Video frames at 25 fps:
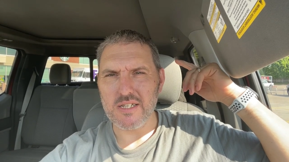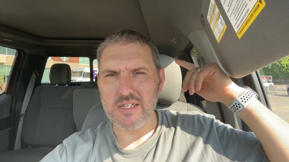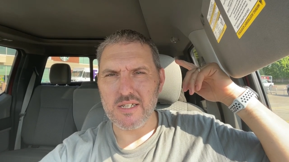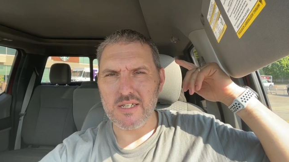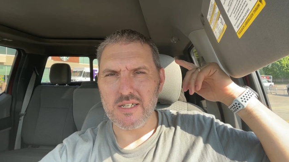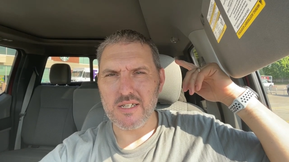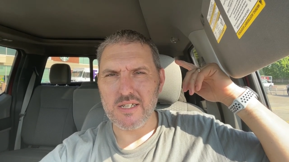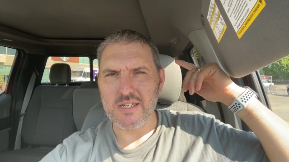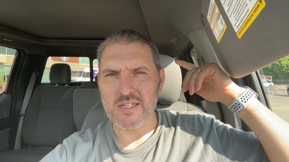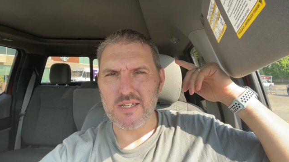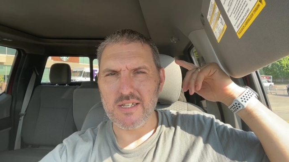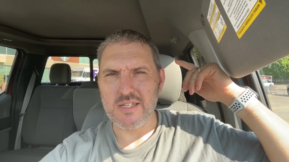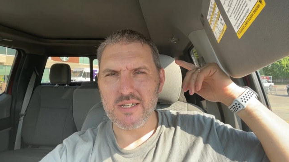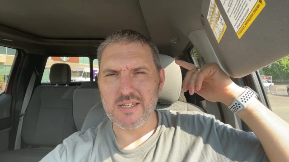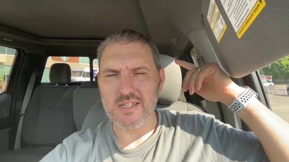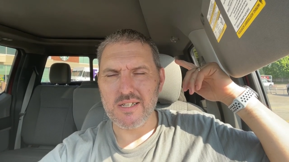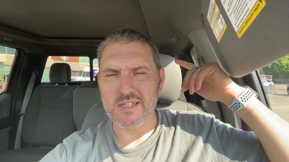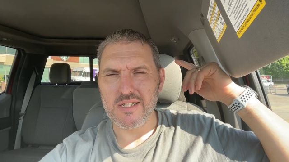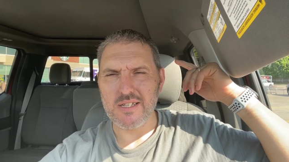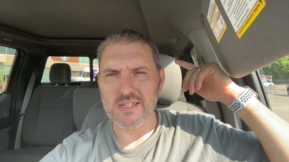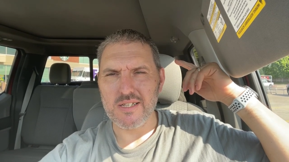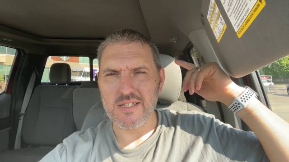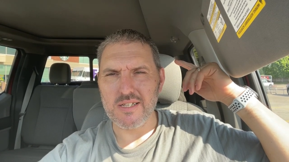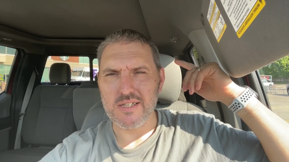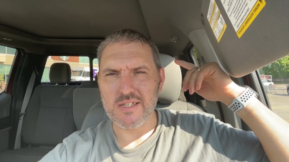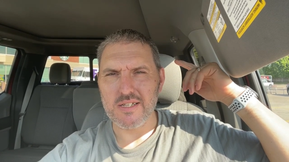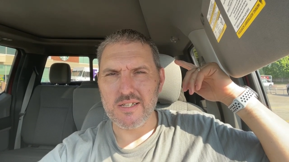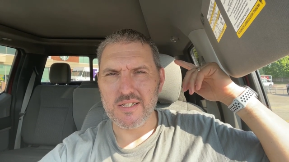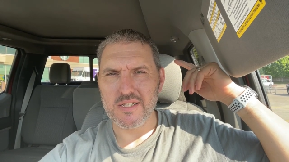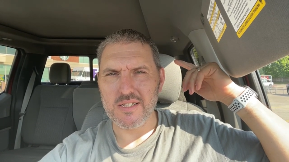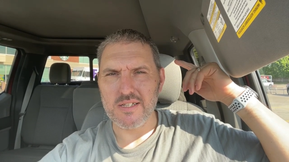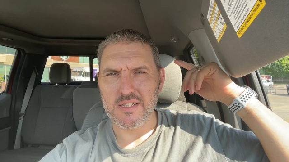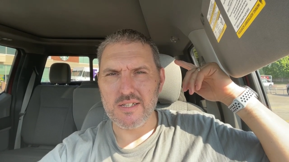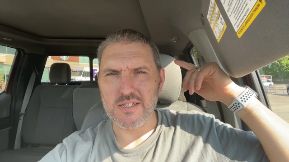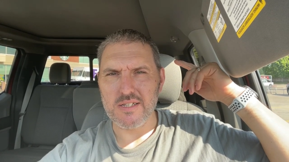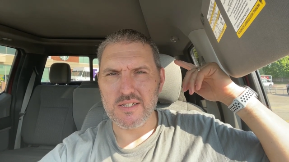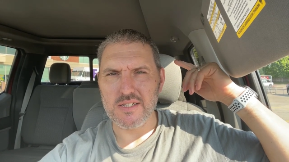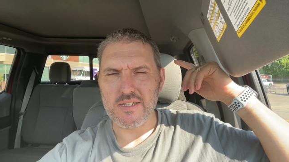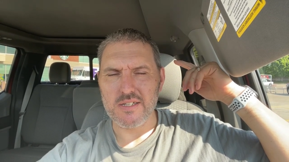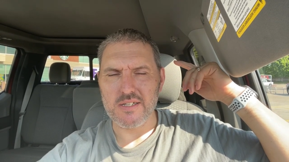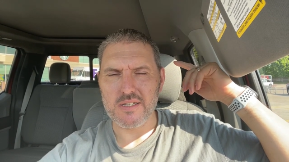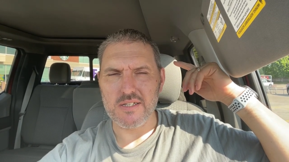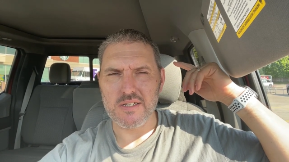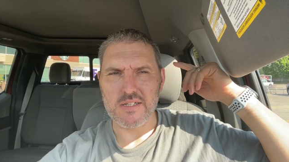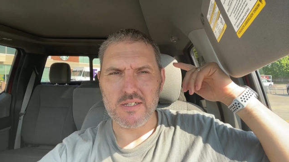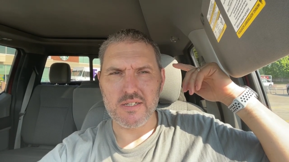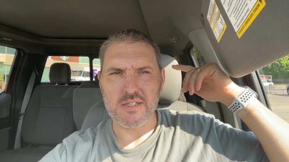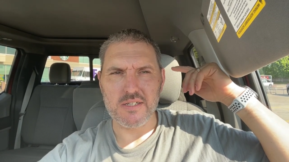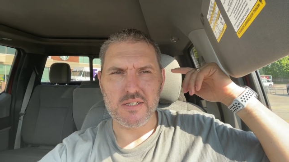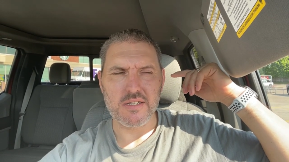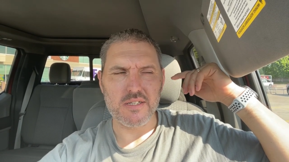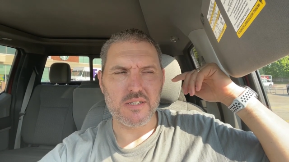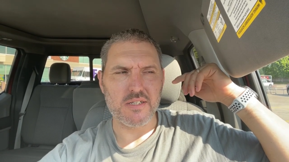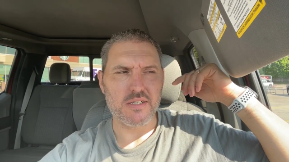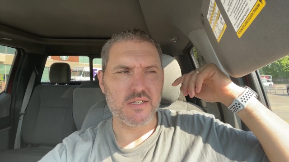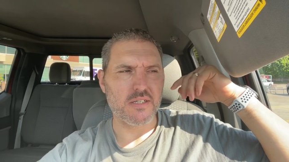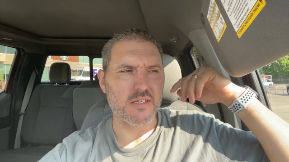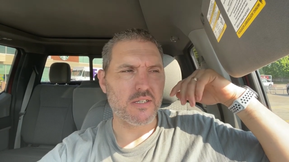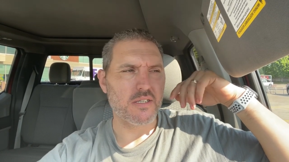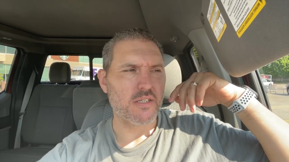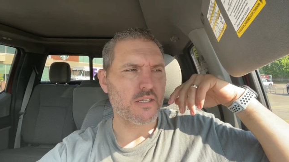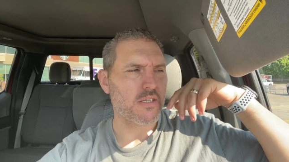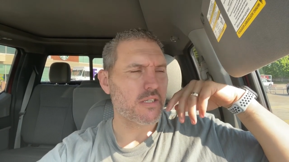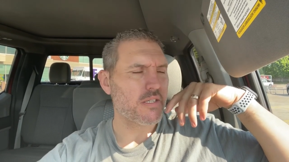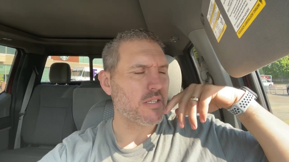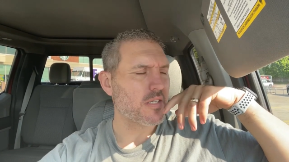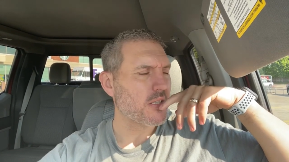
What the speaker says: (silence)